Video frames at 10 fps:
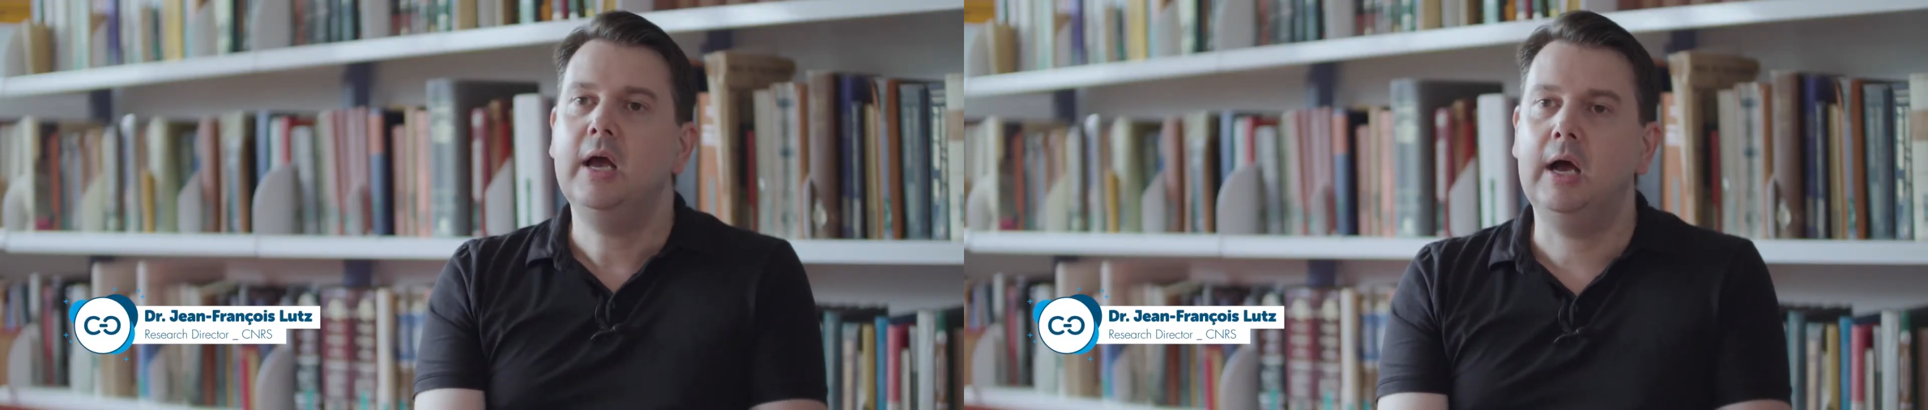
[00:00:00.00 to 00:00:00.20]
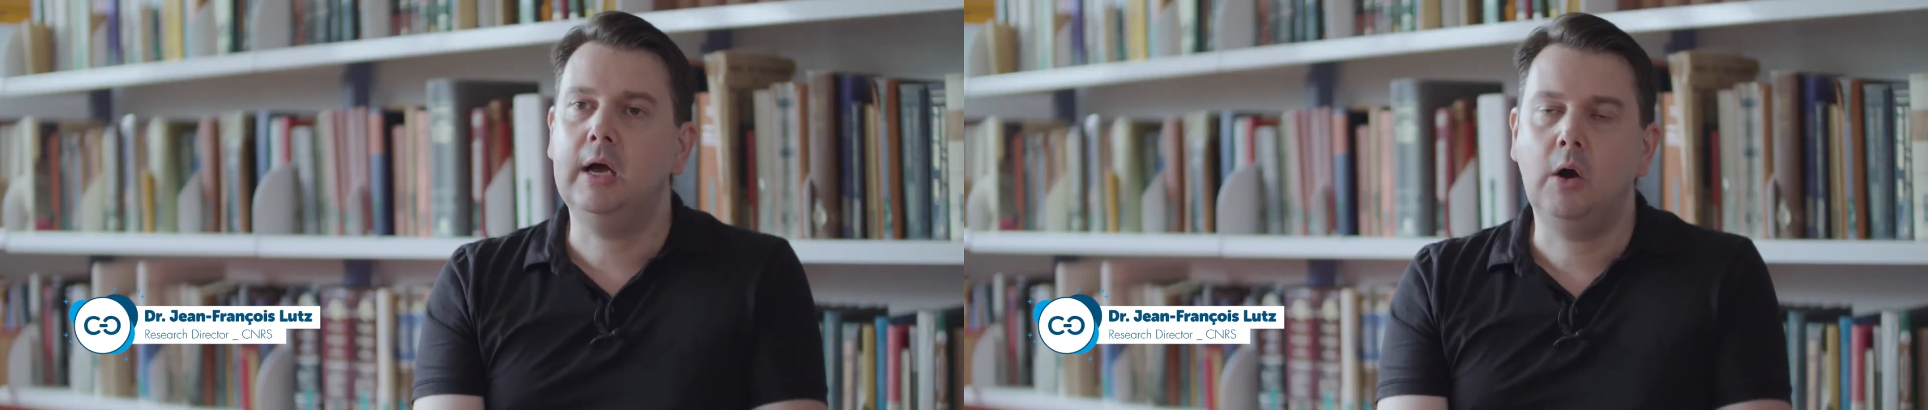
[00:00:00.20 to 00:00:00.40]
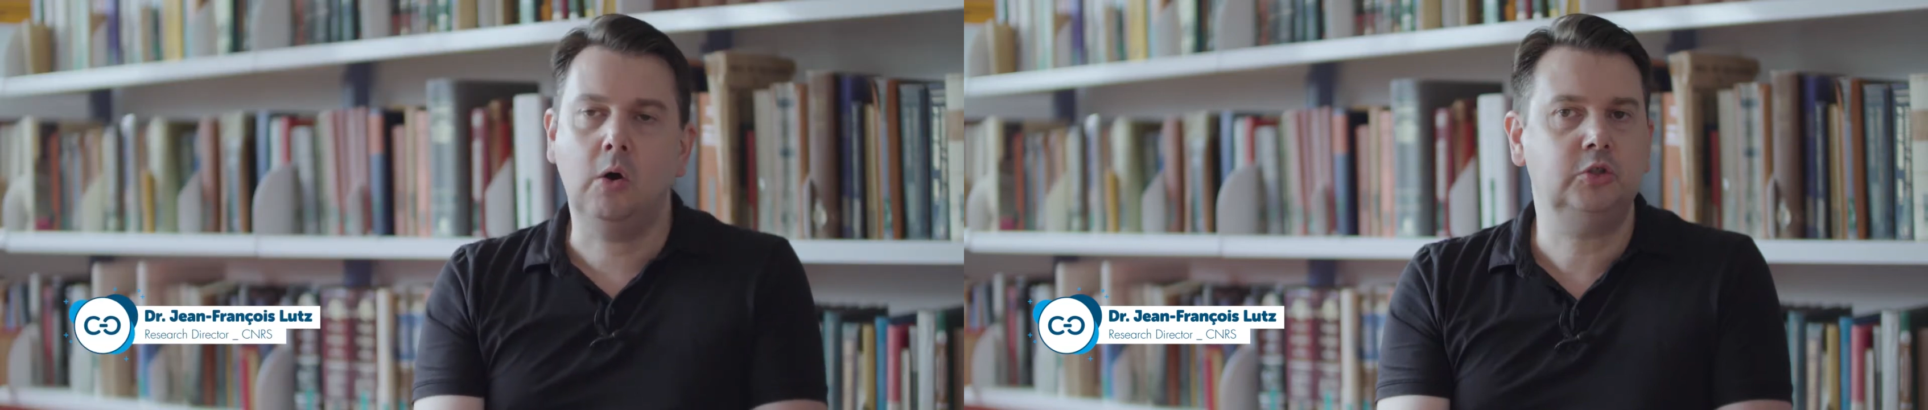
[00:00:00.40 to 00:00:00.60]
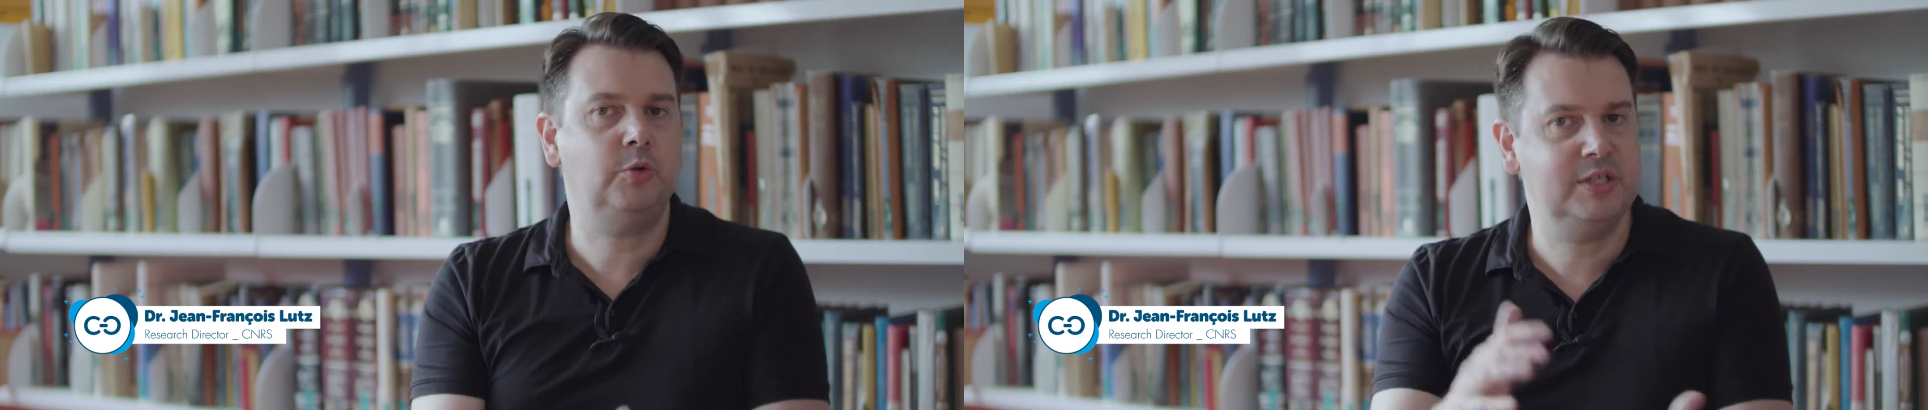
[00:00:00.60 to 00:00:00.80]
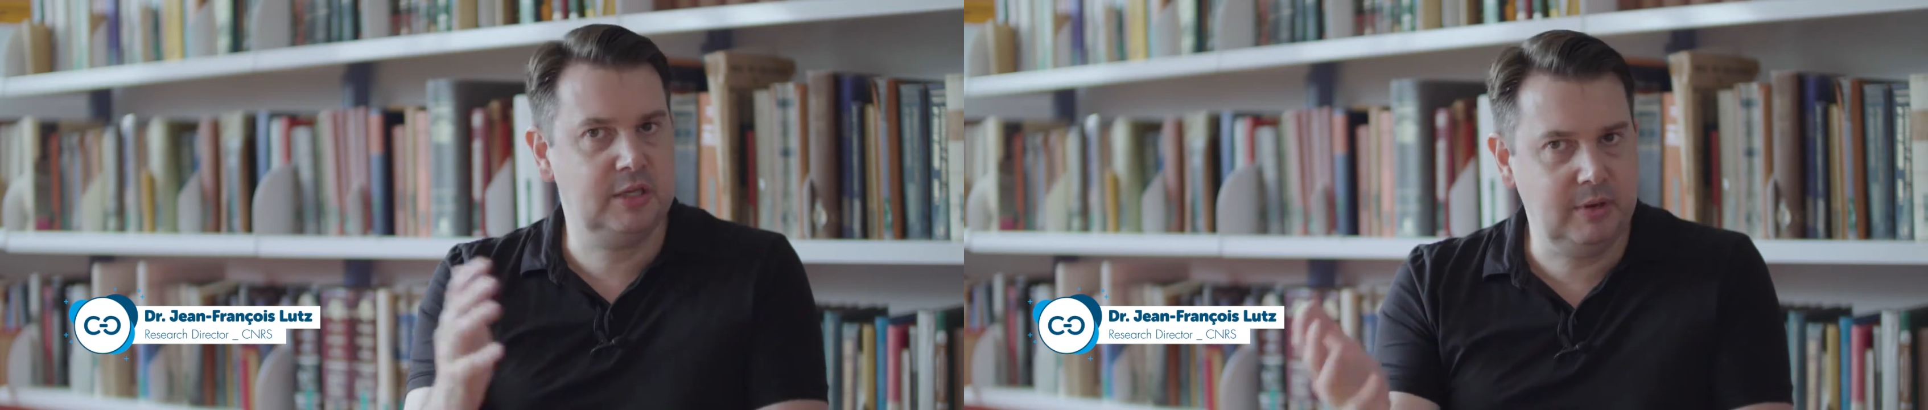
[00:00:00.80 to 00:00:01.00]
uh, or
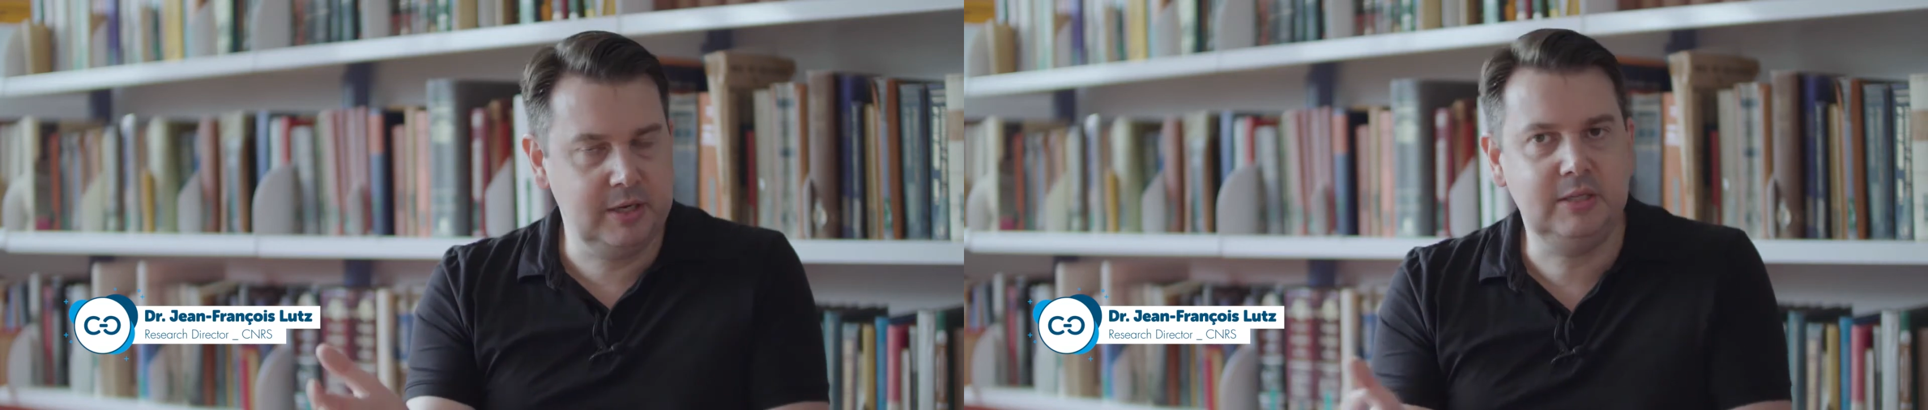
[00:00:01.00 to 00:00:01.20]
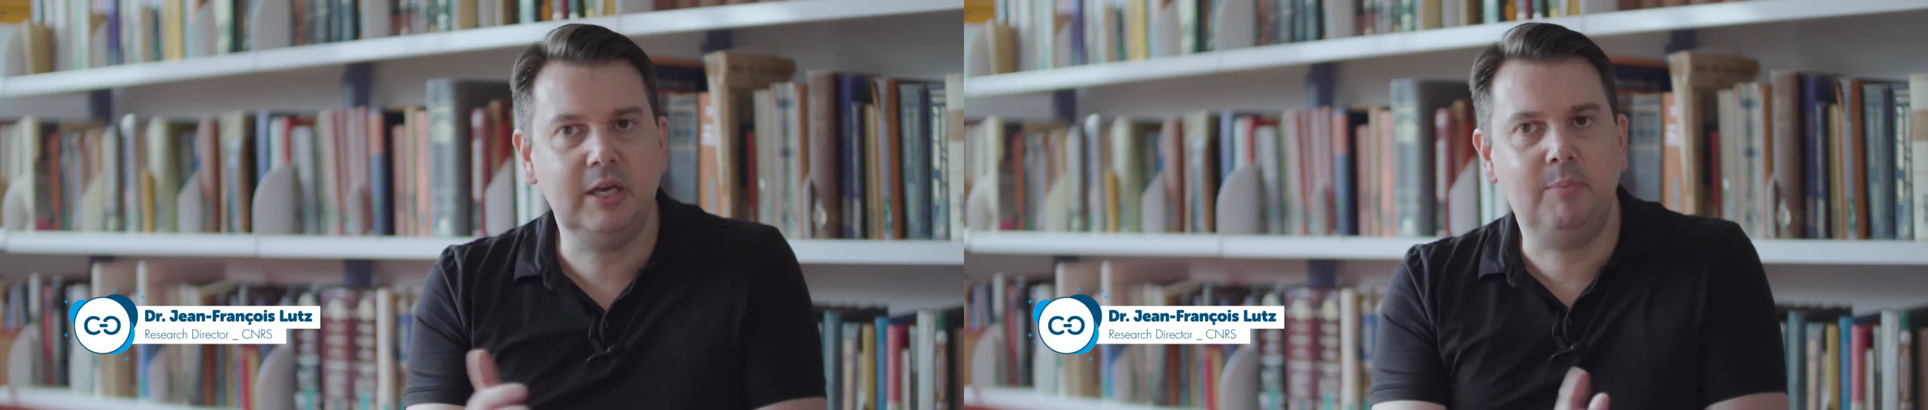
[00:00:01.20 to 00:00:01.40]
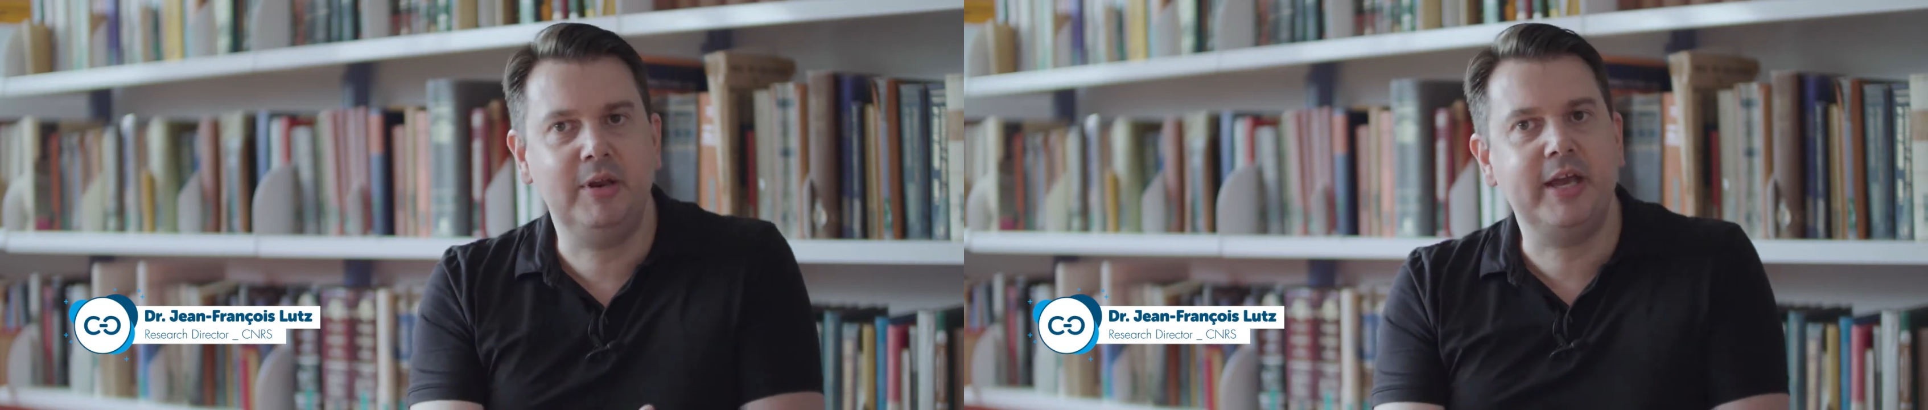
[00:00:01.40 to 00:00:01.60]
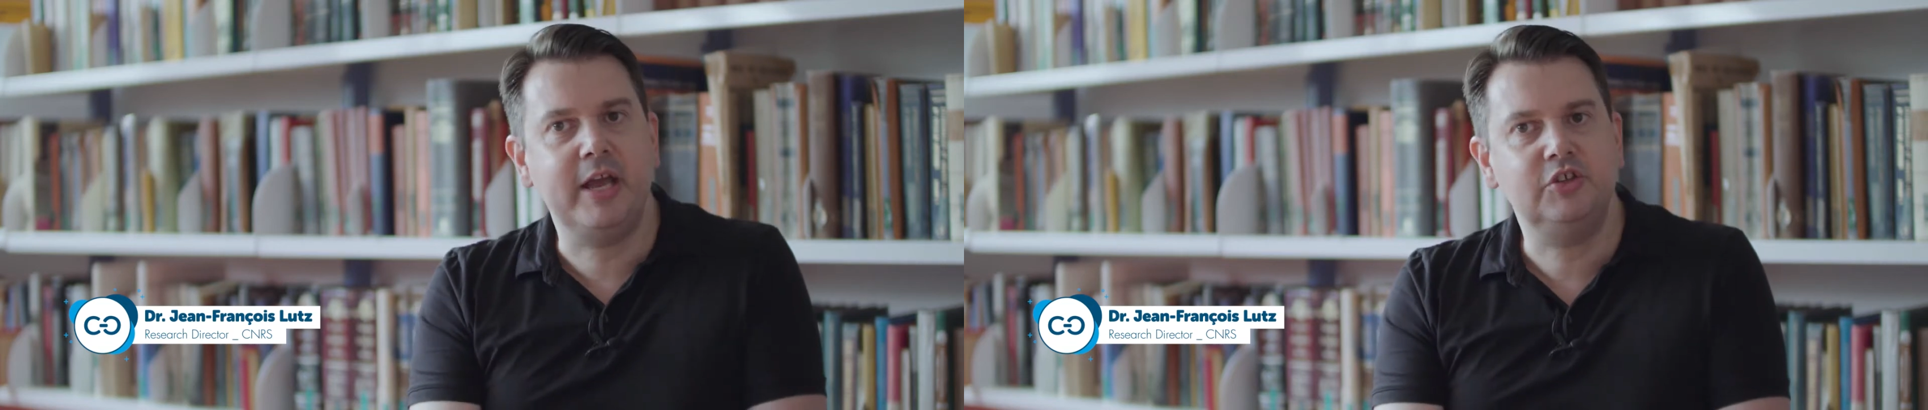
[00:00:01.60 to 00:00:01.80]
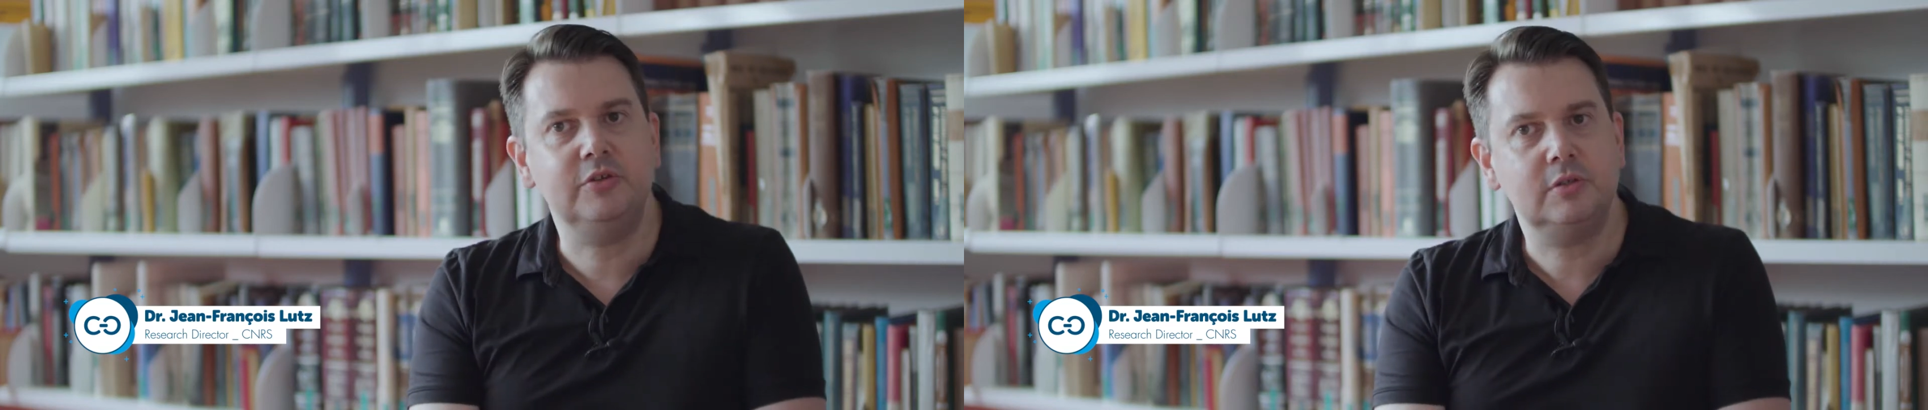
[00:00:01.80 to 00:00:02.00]
traceability
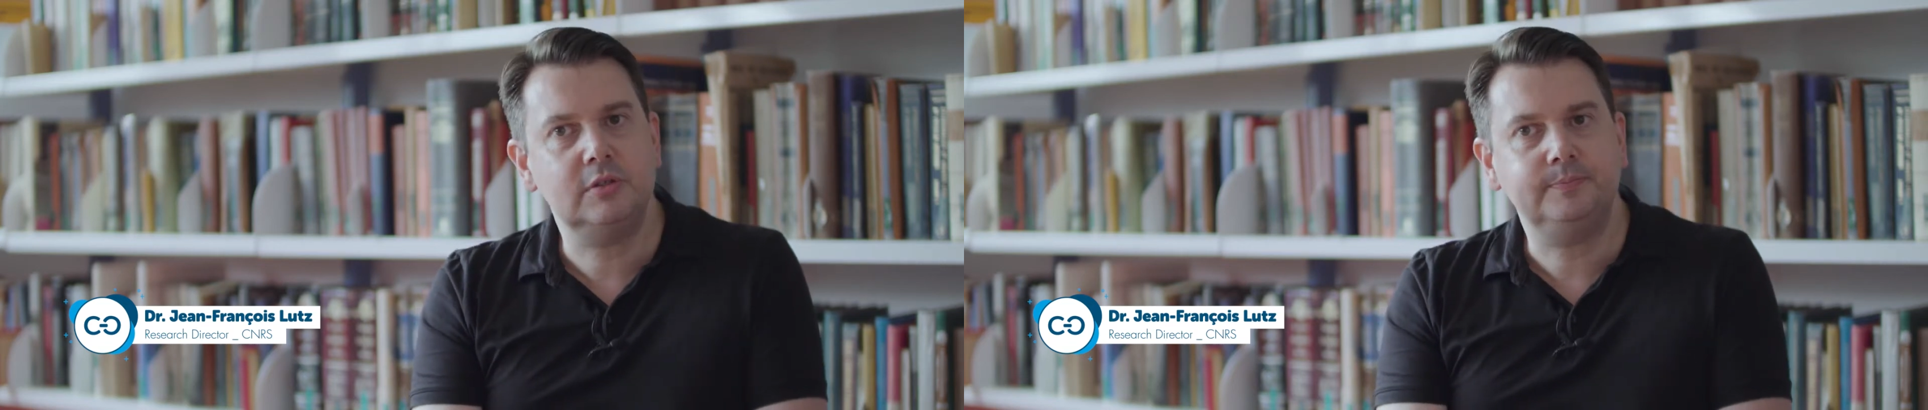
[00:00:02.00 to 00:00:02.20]
applications.